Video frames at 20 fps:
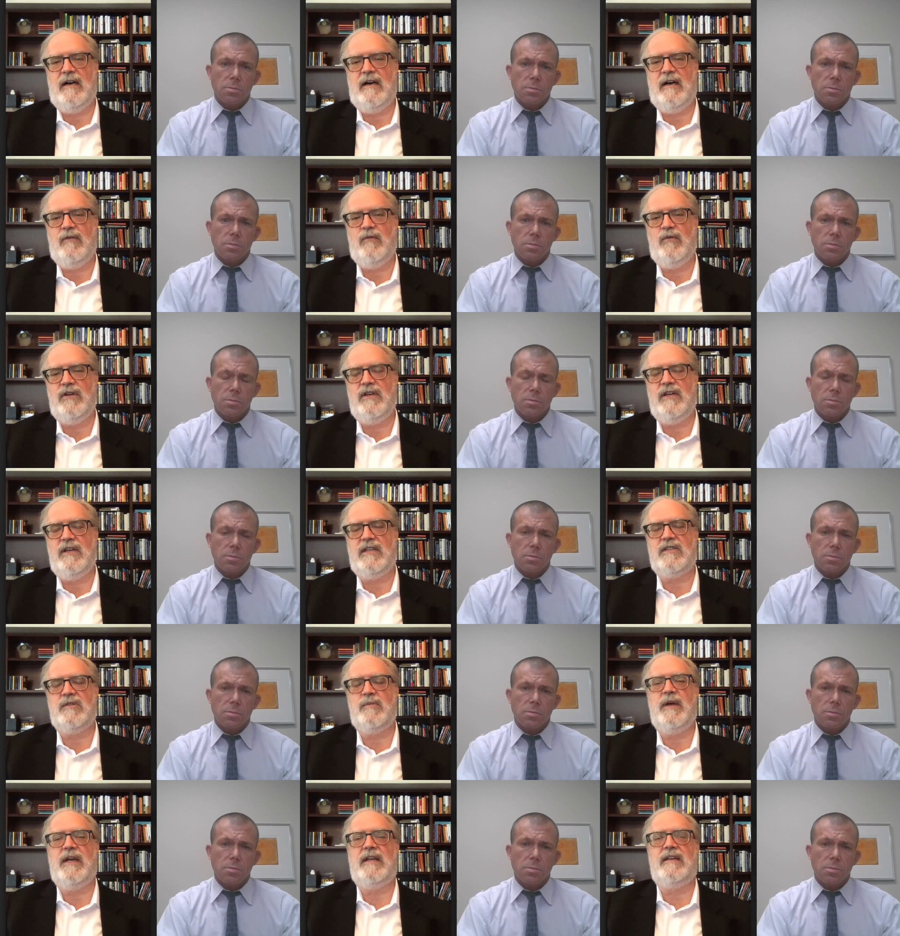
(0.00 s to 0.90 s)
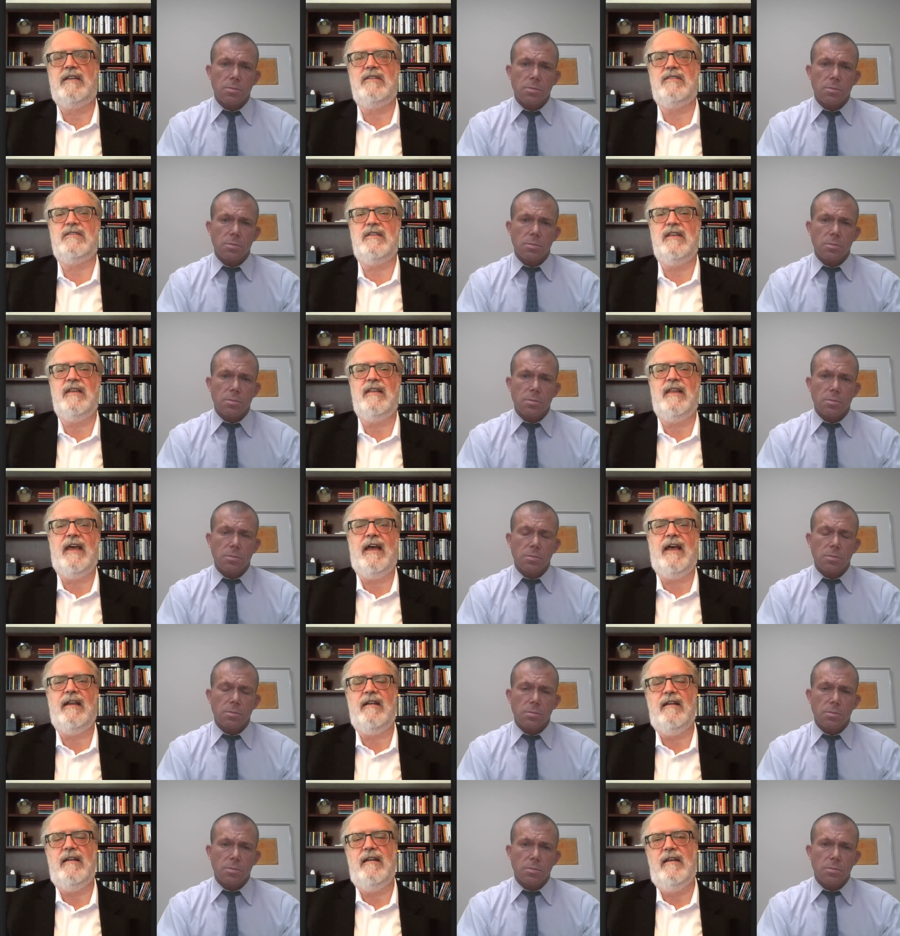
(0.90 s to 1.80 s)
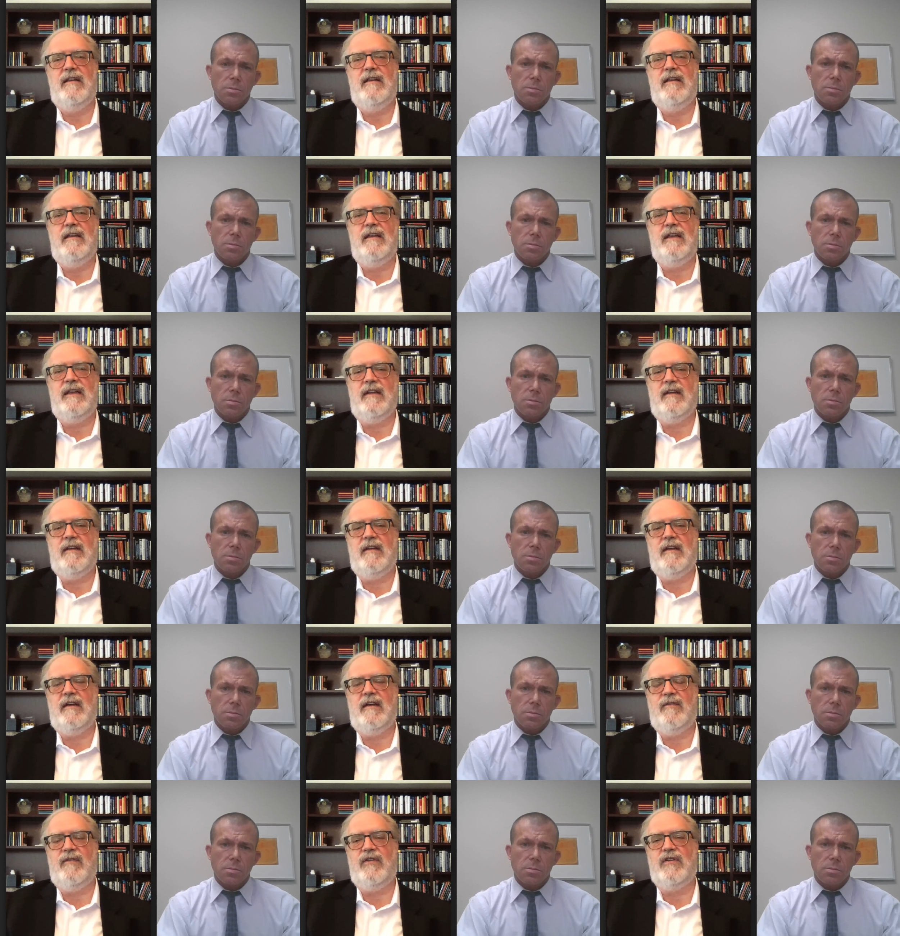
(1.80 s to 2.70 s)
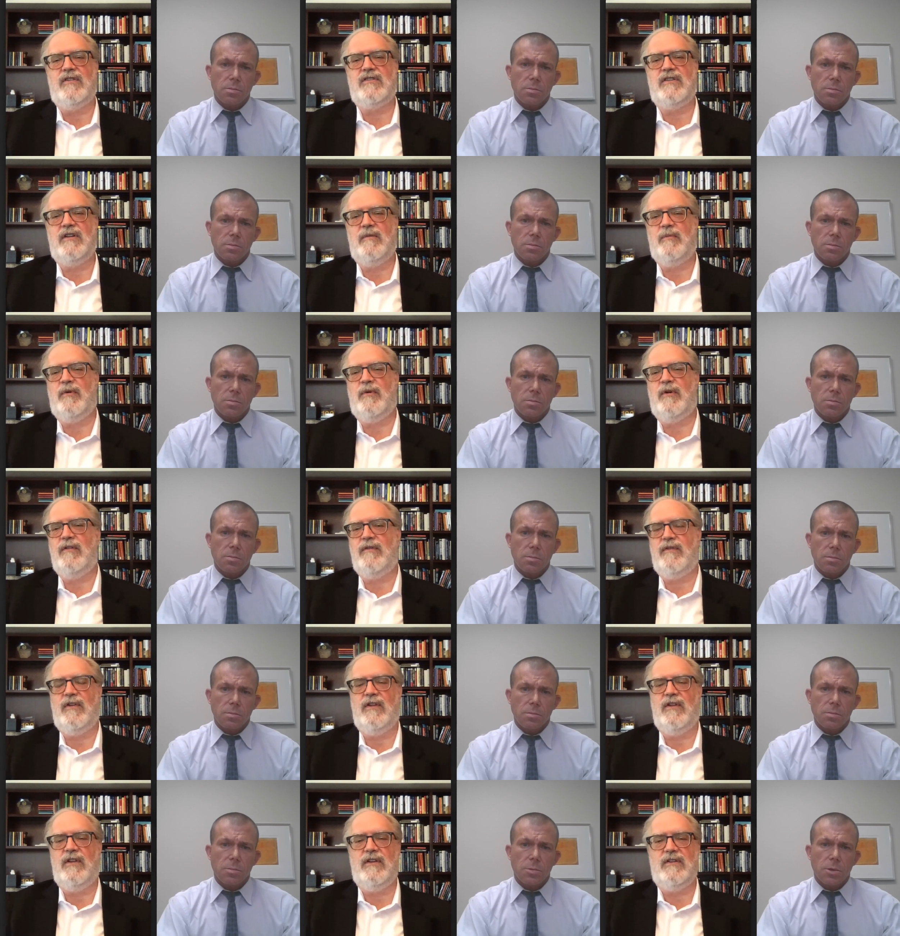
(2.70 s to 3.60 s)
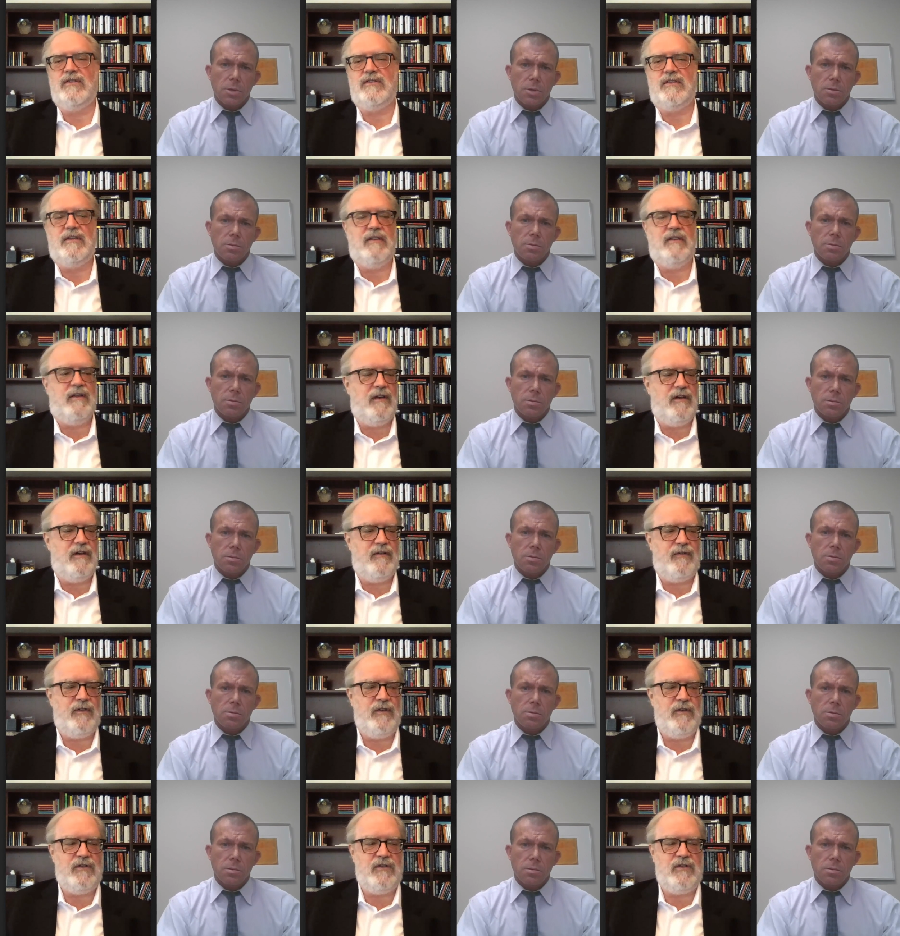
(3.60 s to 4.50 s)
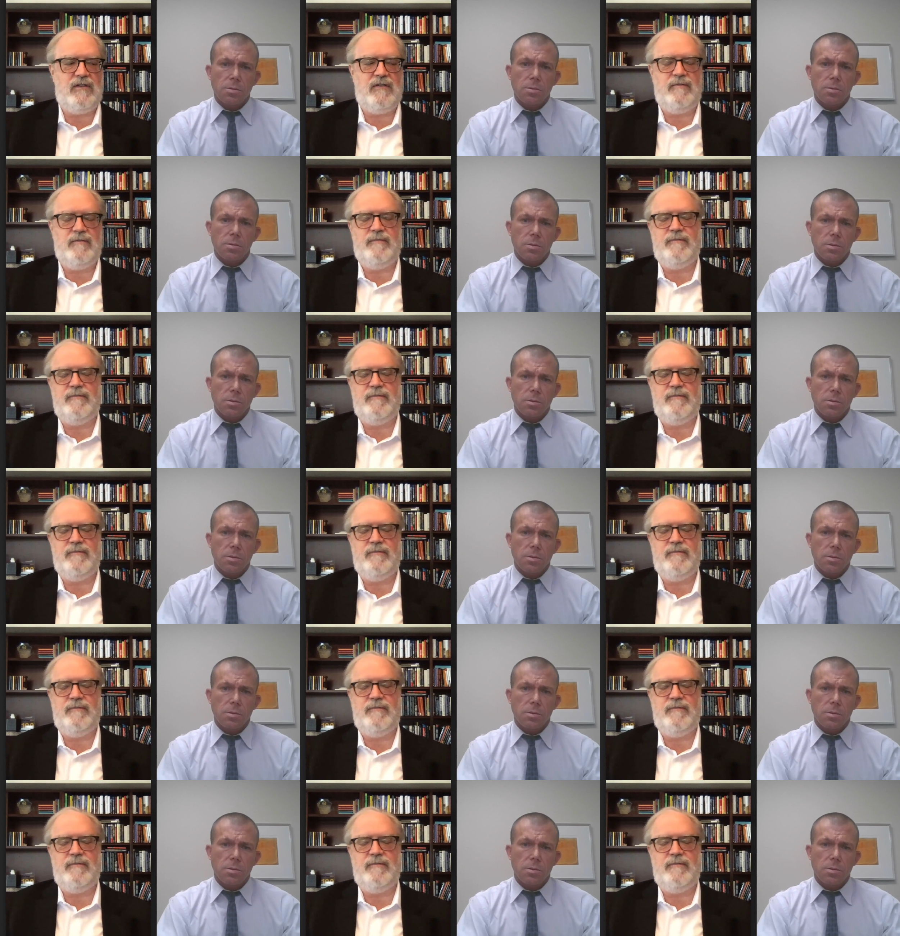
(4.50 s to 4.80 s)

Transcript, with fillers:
Speaker 1: I wouldn't expect to see that in uh, Versant portfolios in the near future.